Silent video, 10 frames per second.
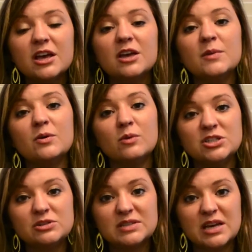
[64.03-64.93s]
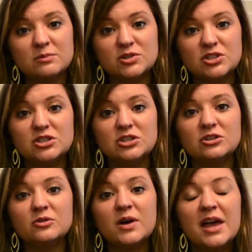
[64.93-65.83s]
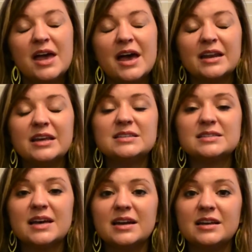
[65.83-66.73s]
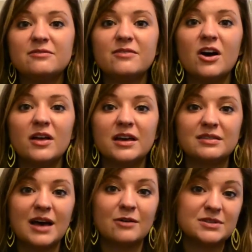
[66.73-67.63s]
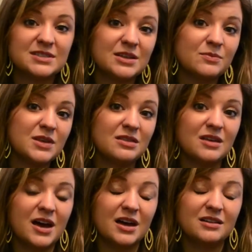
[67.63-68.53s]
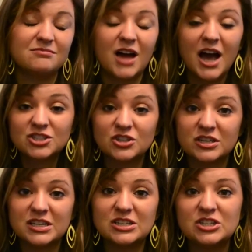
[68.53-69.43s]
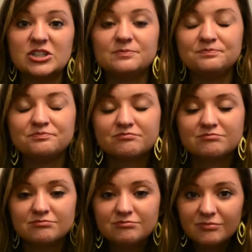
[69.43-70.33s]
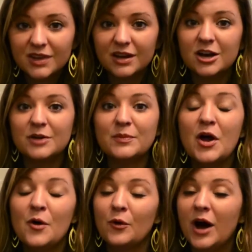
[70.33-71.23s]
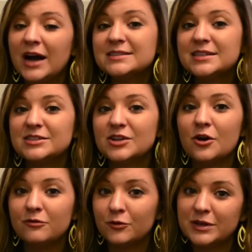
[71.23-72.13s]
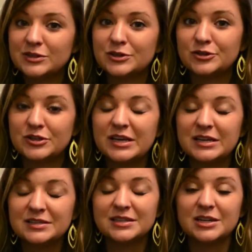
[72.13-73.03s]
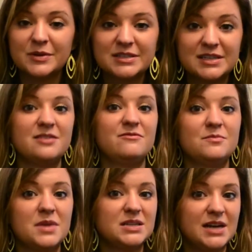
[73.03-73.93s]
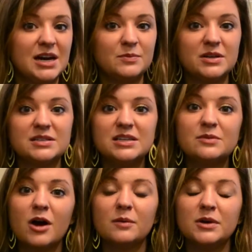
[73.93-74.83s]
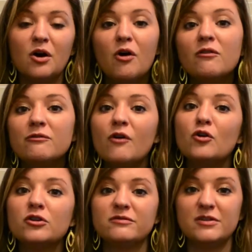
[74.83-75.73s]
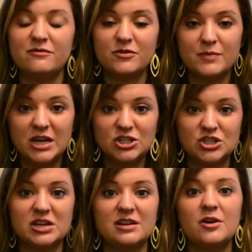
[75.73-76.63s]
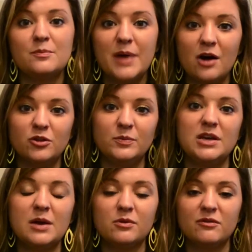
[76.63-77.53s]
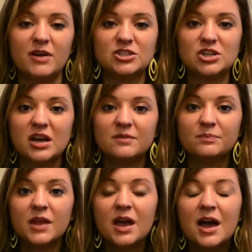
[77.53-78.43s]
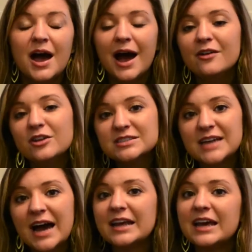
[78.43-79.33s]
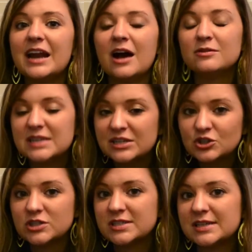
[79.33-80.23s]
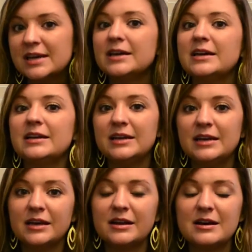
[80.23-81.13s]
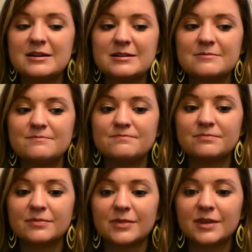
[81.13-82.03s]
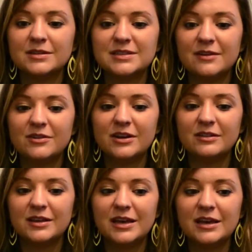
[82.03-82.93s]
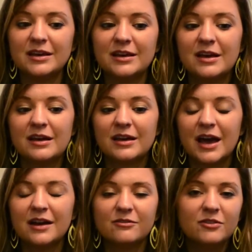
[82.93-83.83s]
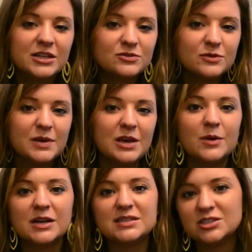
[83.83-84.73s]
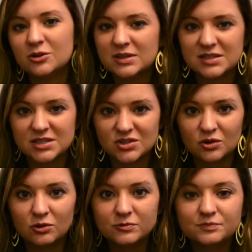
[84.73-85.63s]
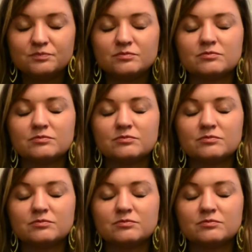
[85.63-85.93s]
him and what she was able to do, and he said he felt like that was something that I should look into. Well, I tend to over-research things, and I must get it from my dad because he brought me a whole folder of information about the PA profession. I looked at it. I was interested. It definitely kind of clicked with me, but I still wasn't sold.